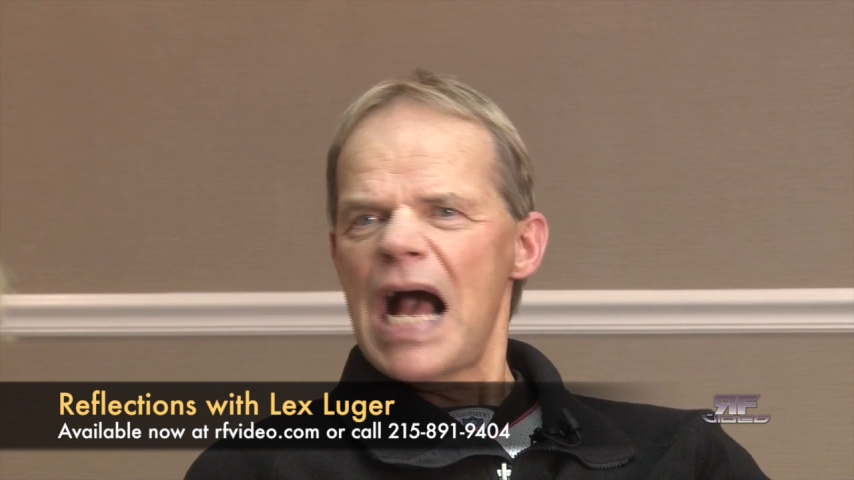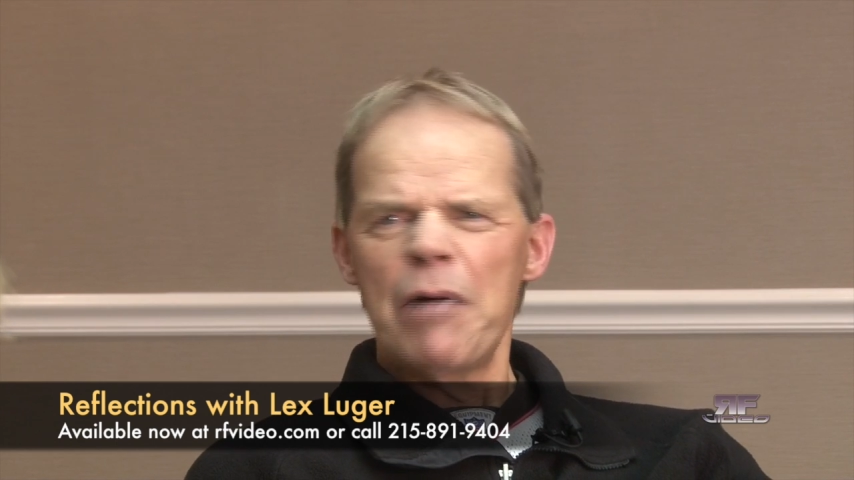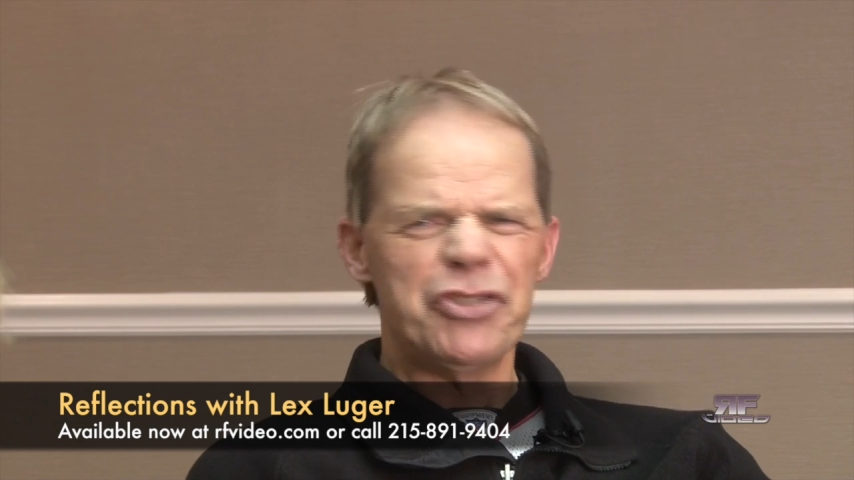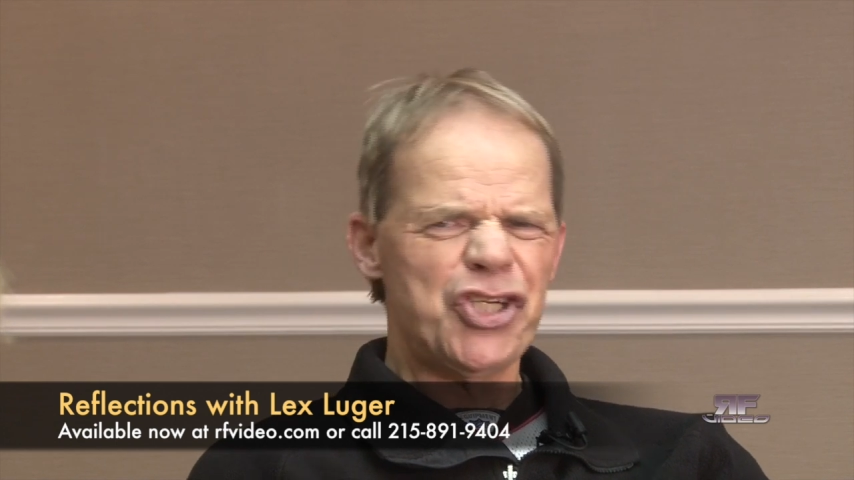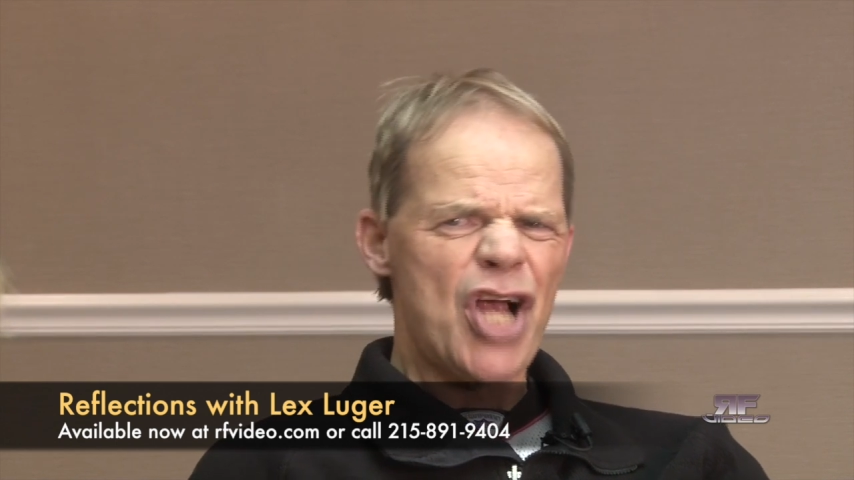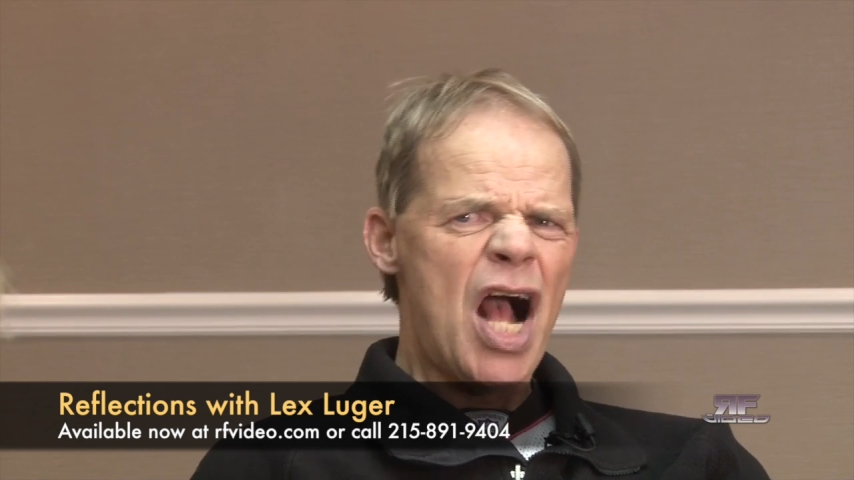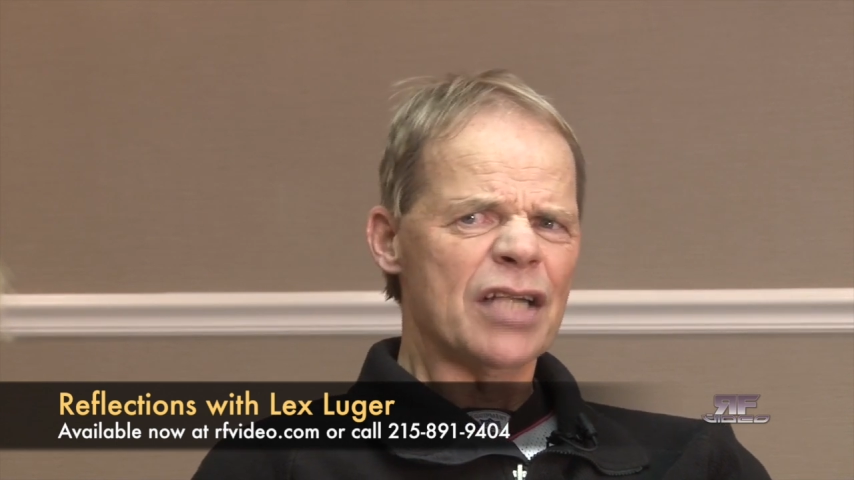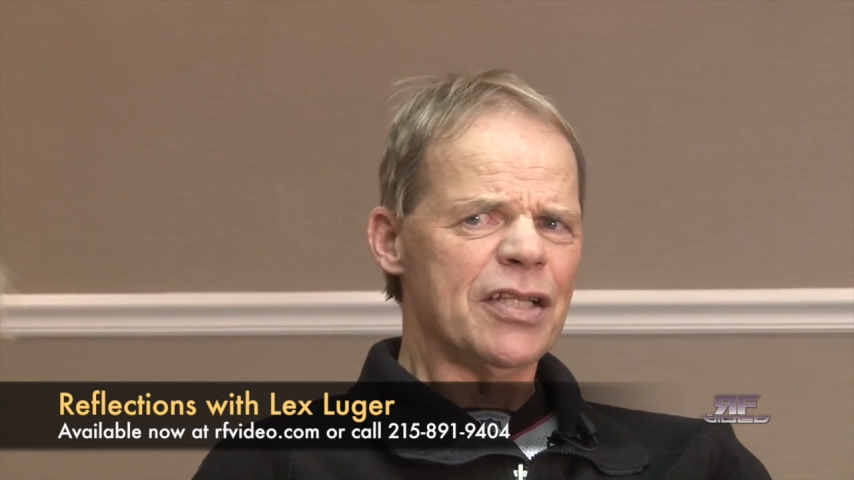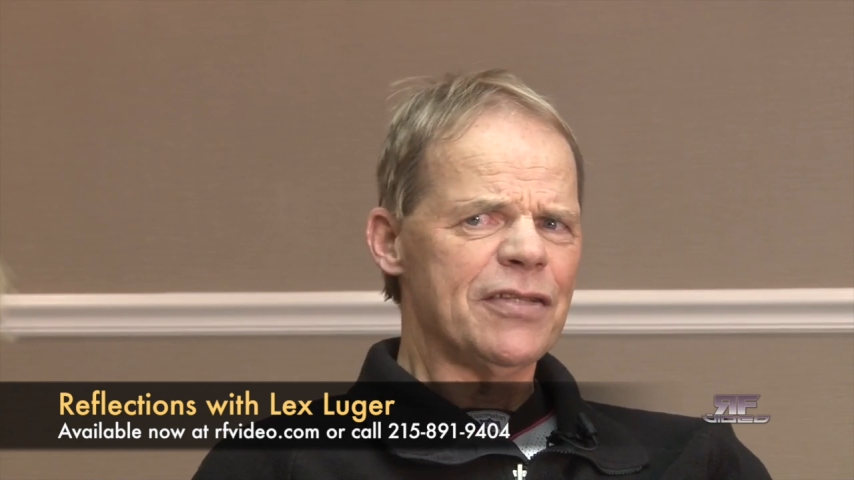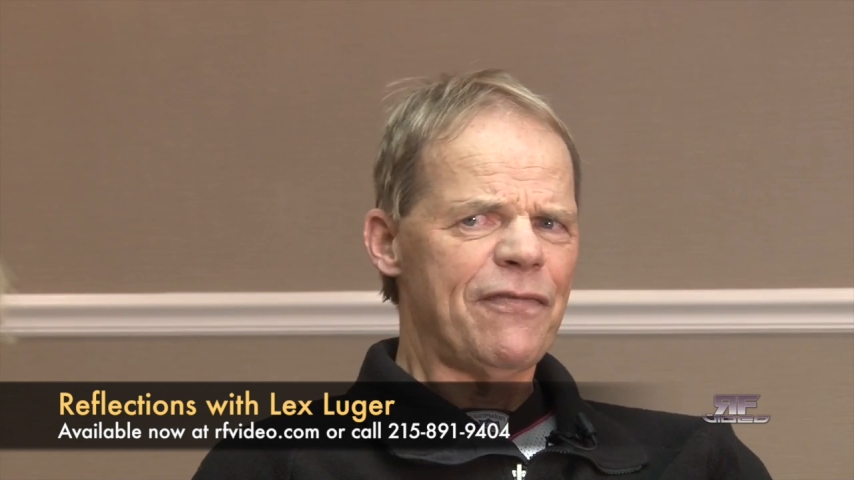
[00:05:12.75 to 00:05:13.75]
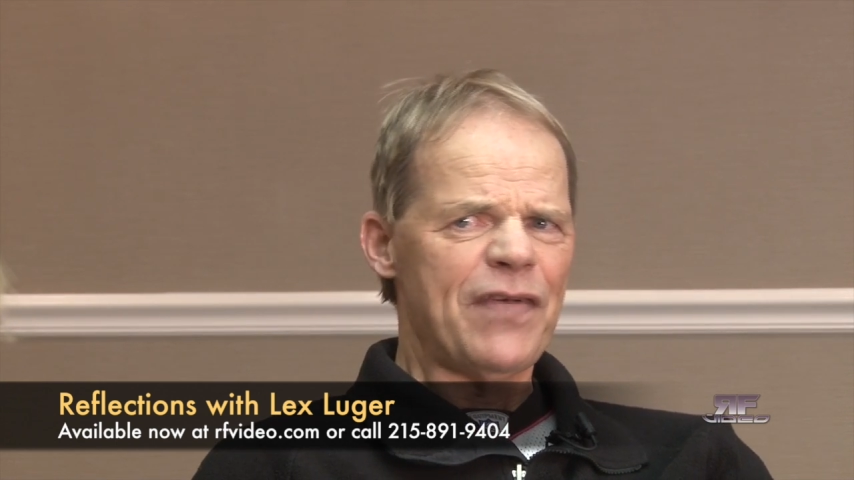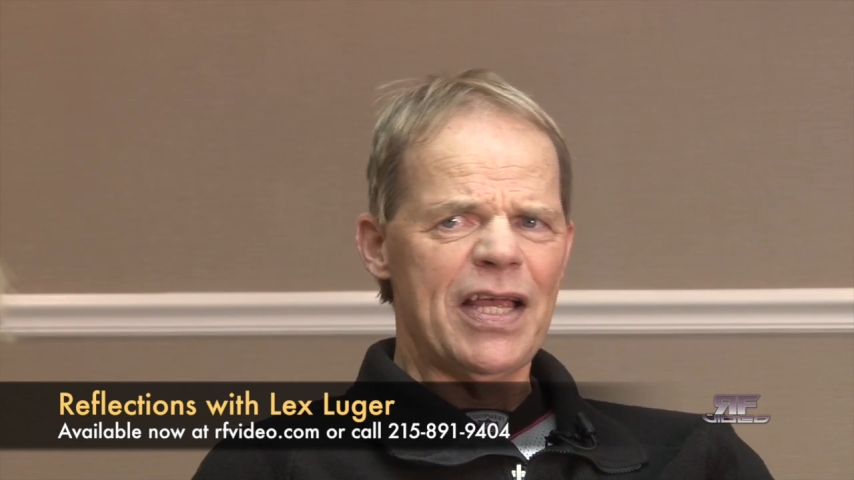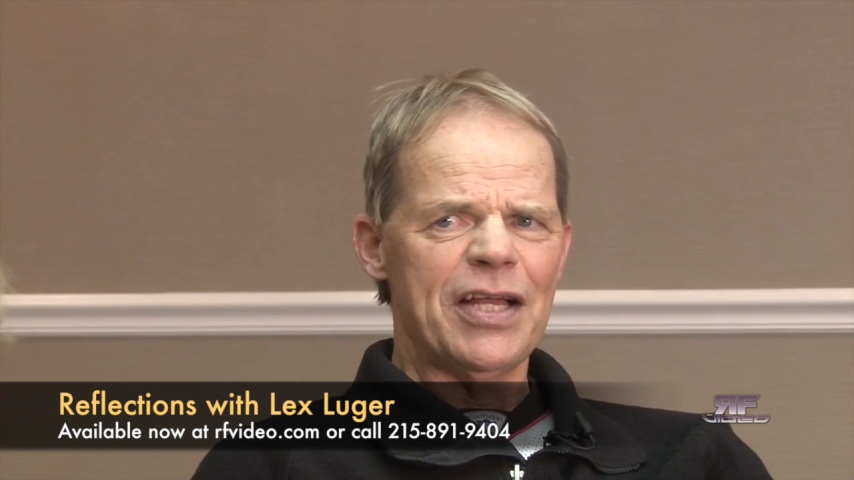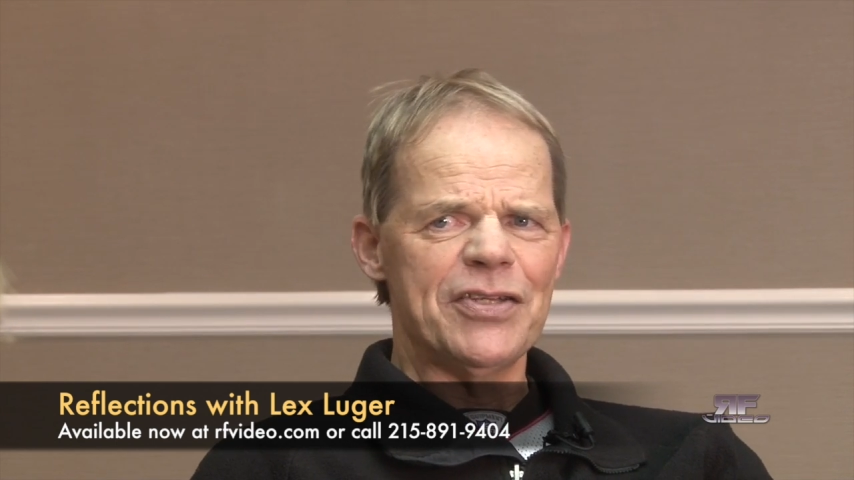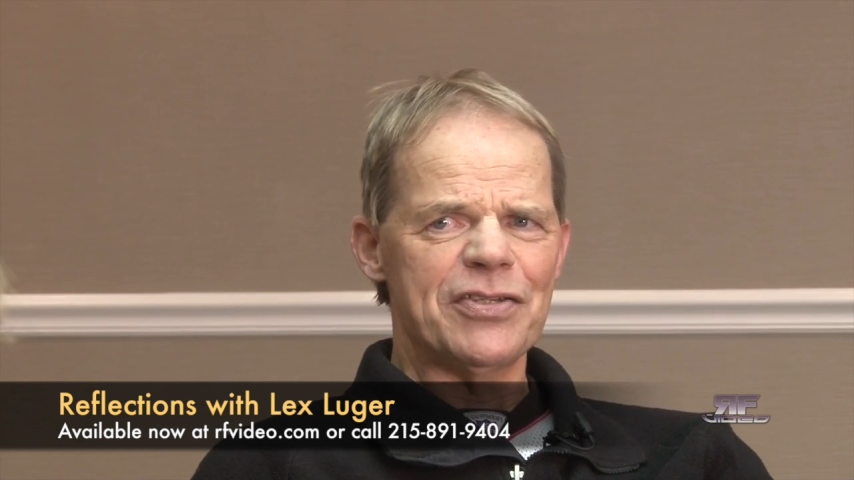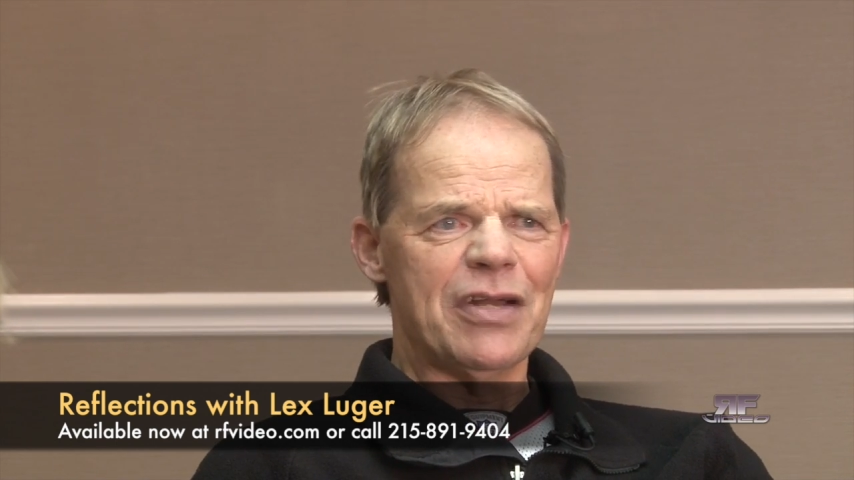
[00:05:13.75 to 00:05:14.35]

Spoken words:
I was shocked that the fans